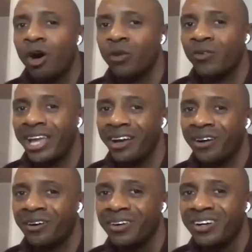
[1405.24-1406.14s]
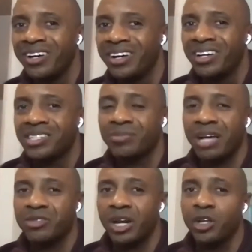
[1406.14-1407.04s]
the ball over here.
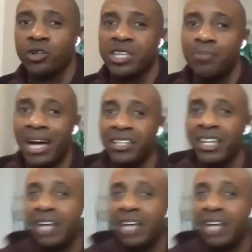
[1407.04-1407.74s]
Sometimes when I euro step back